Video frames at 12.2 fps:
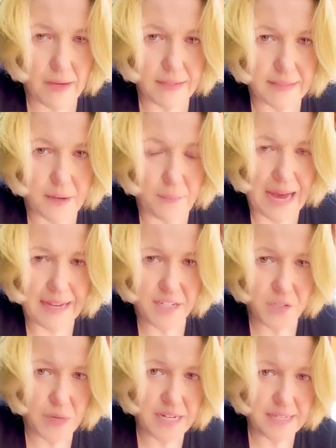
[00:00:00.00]
Now, back in
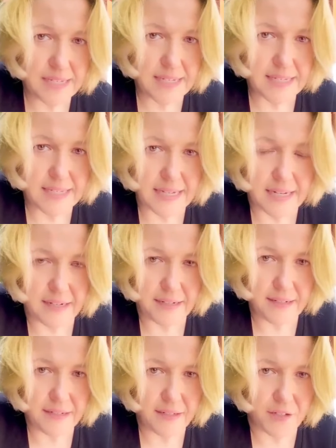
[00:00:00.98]
2016,
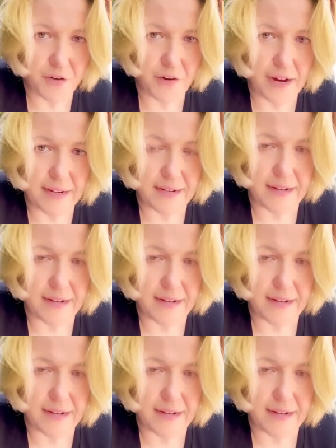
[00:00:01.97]
you created